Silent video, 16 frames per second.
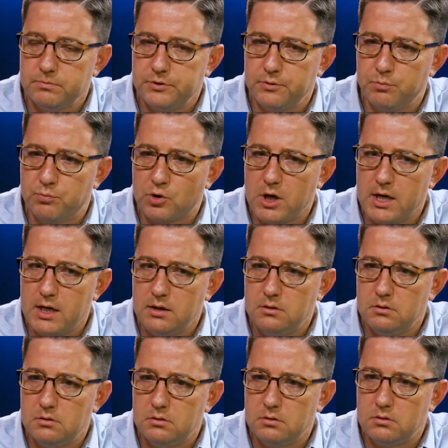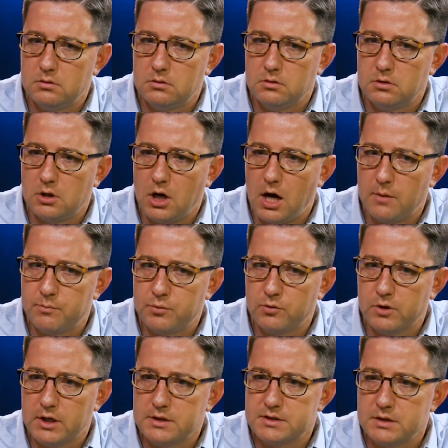brain
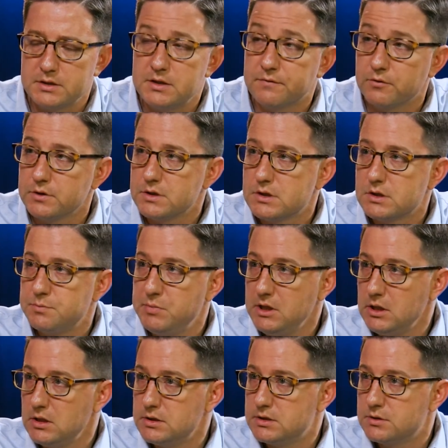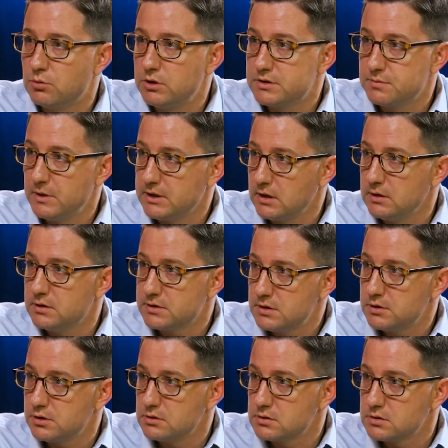operates at different speeds when it's making
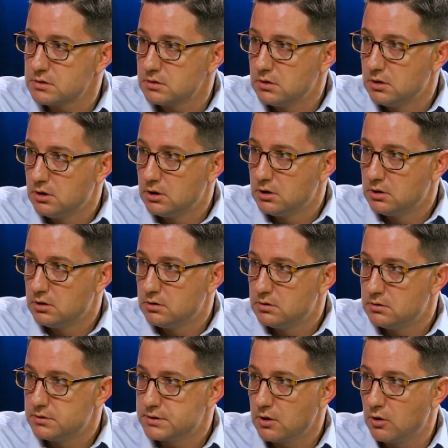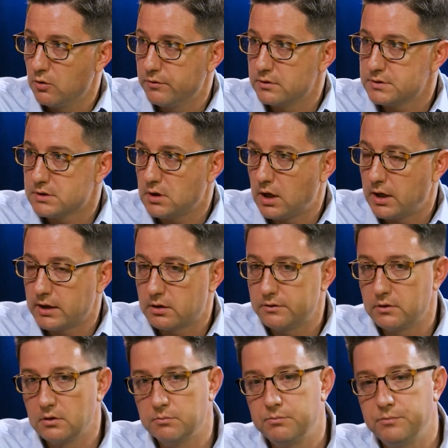decisions. So there's like
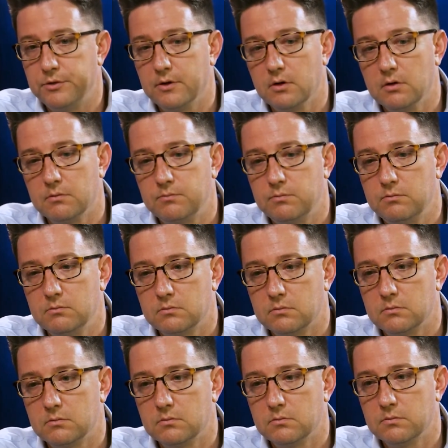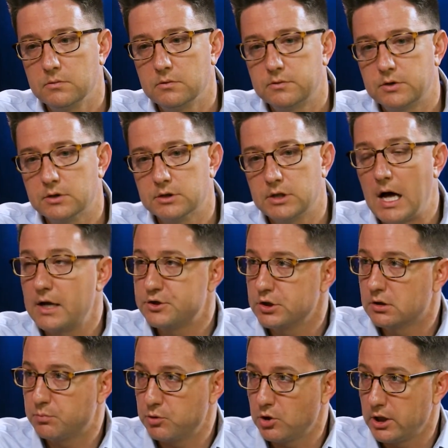the
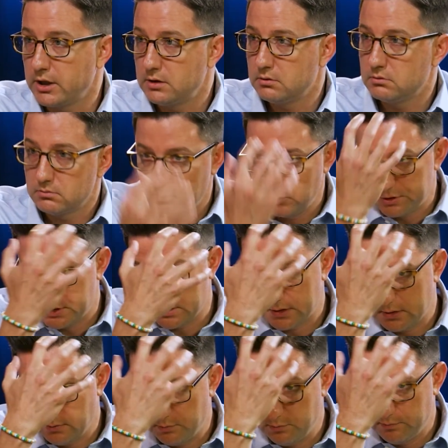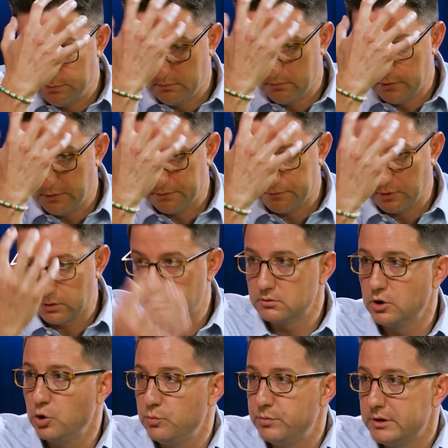logic brain, which is the frontal
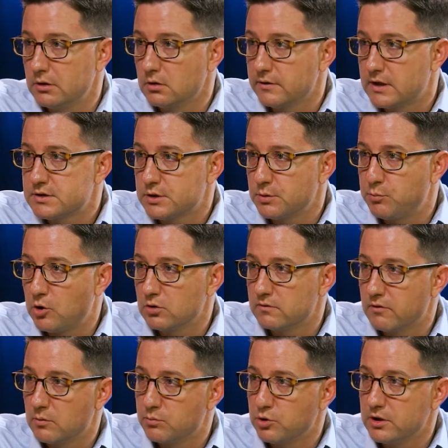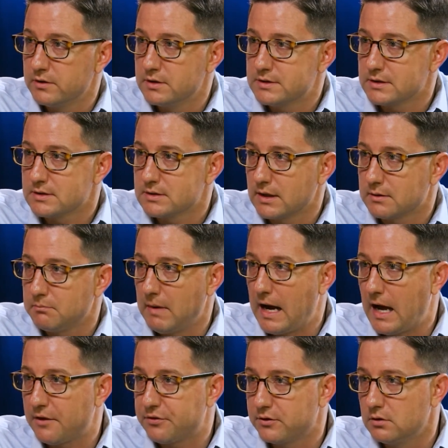lobe here. That's the part of our brain that does like
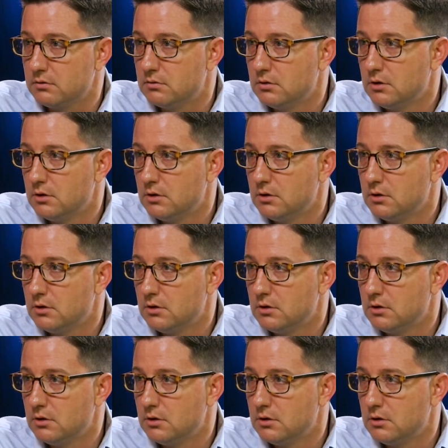math and